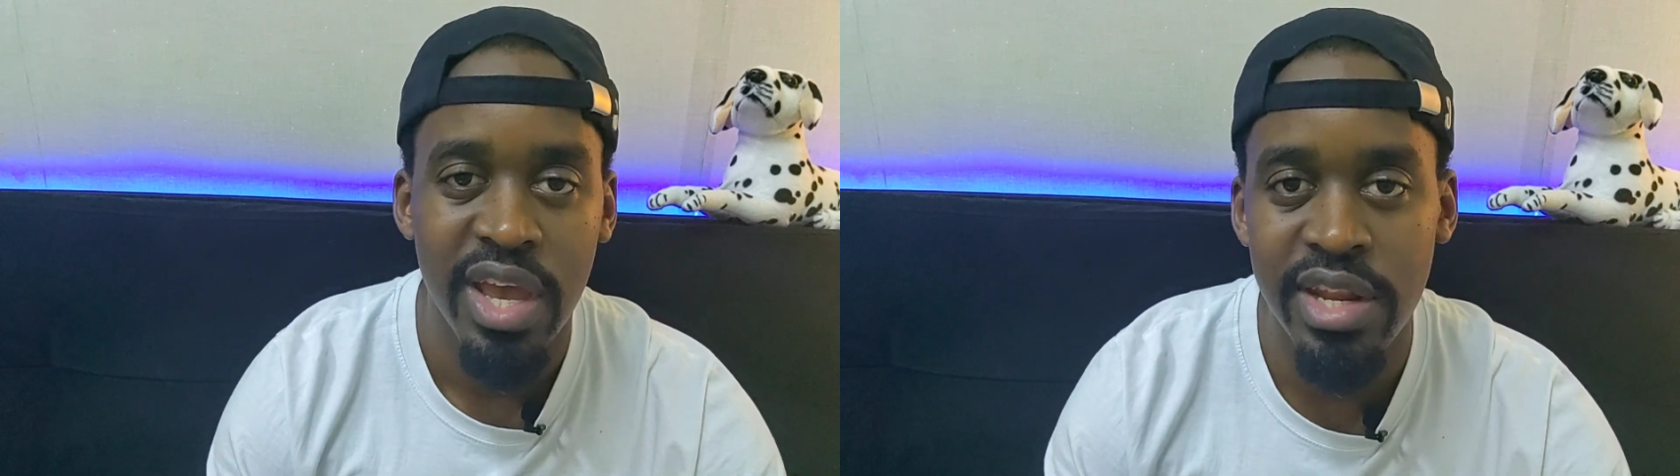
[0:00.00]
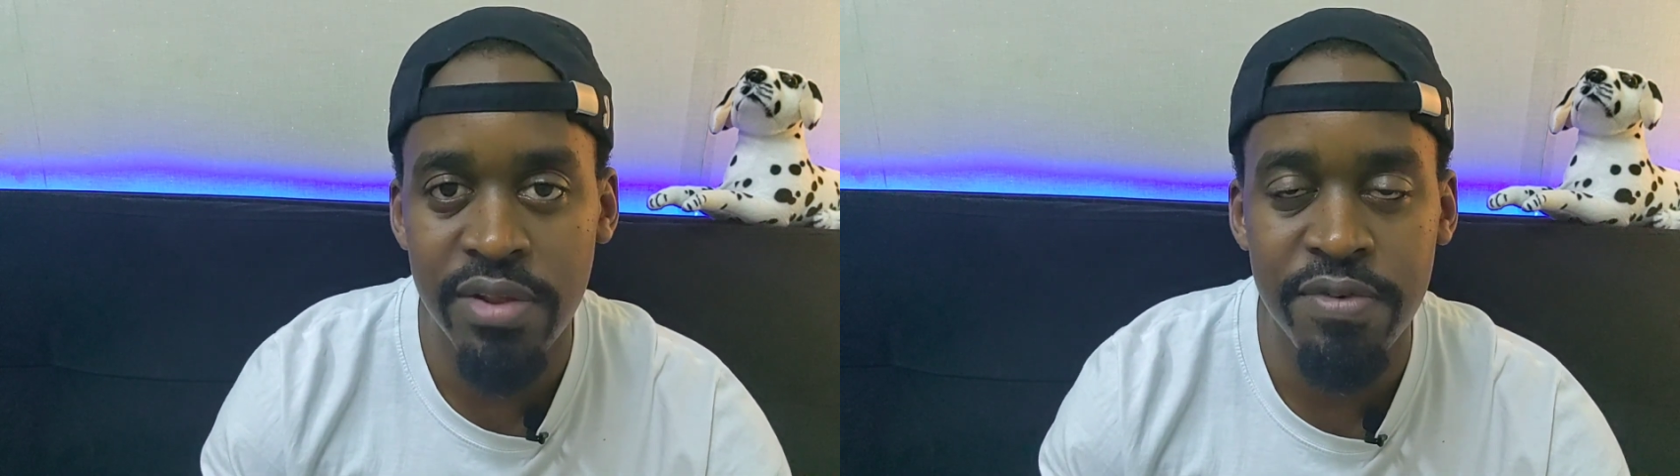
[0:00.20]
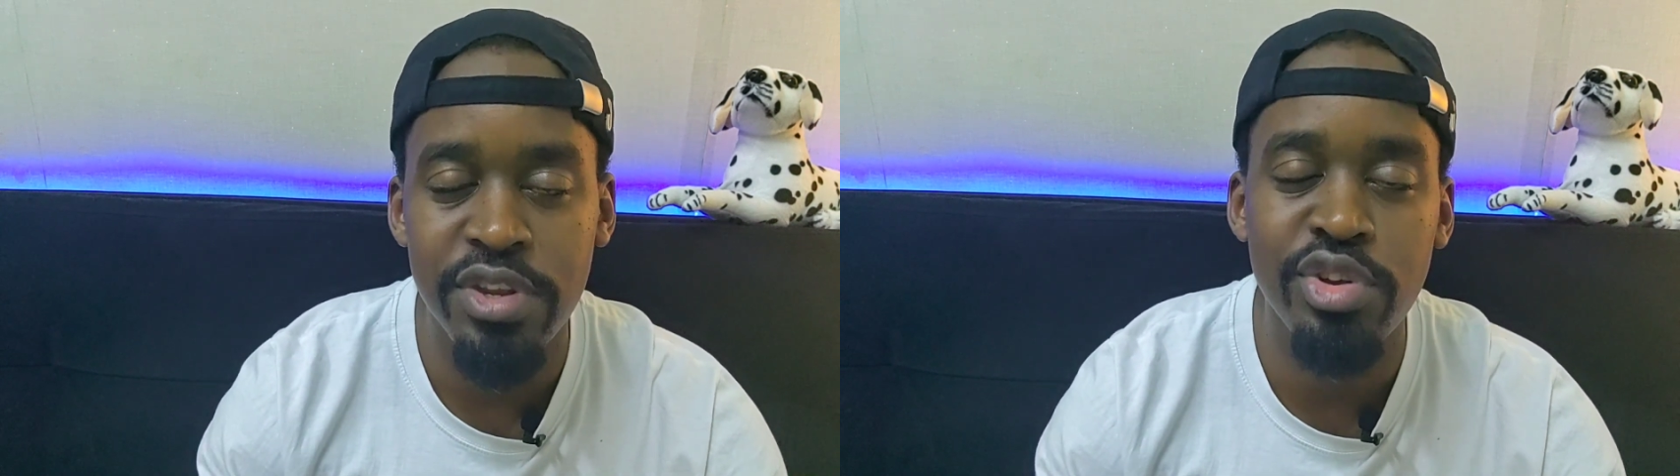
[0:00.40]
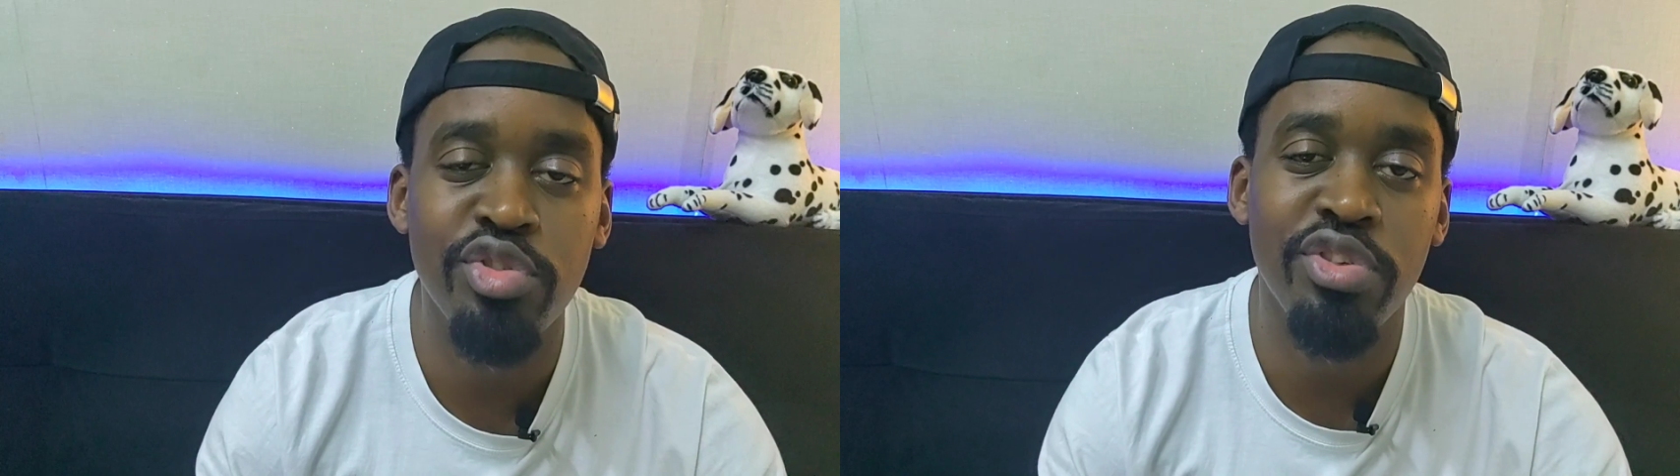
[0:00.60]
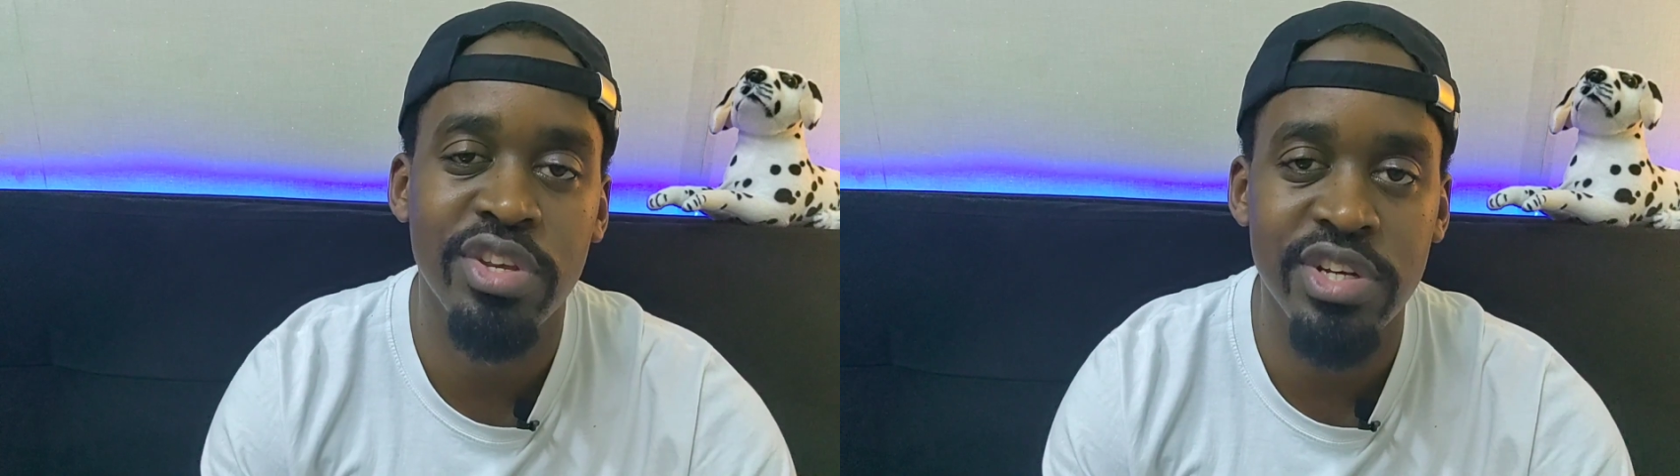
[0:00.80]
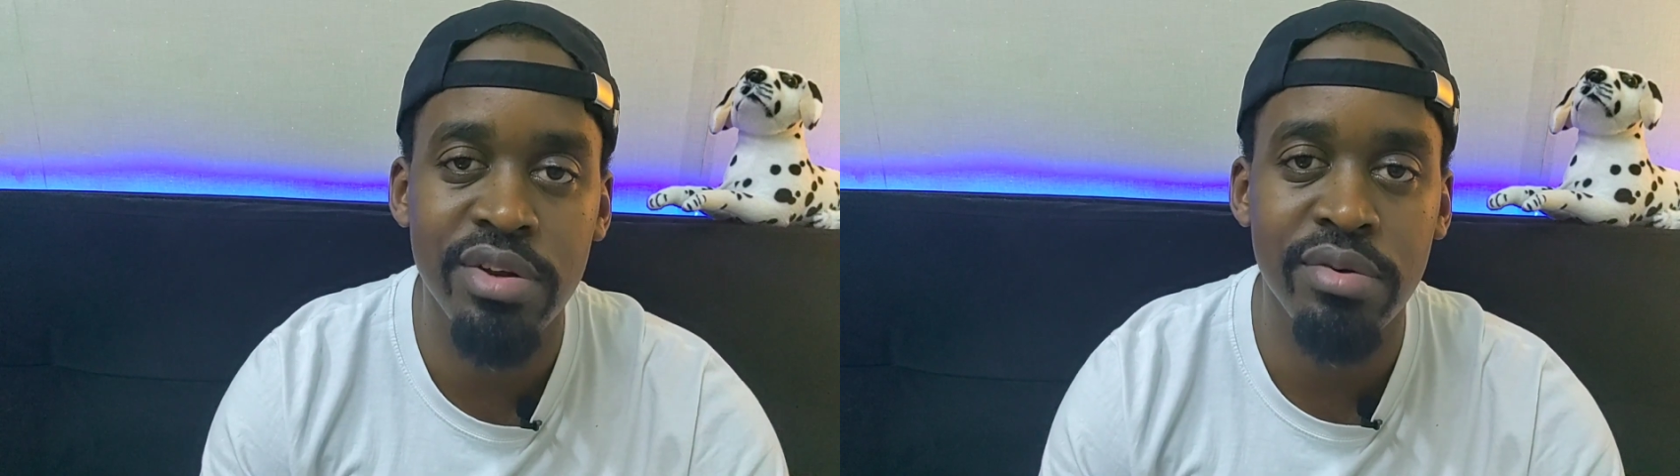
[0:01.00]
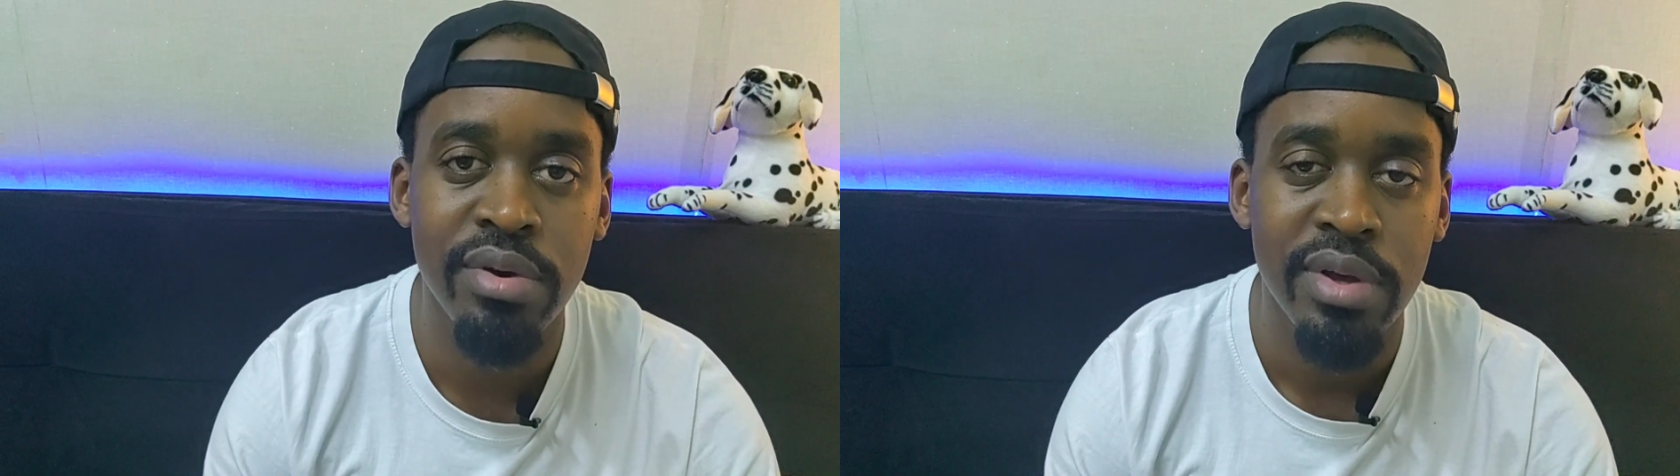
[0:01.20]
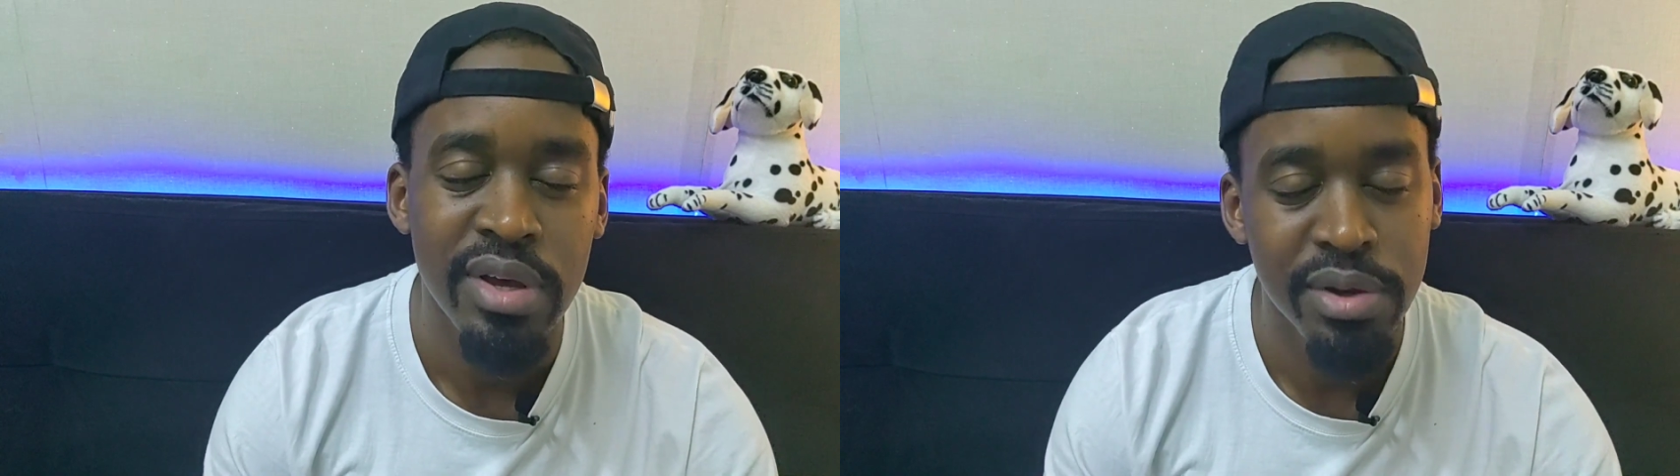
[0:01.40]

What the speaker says: and if you're new to the channel,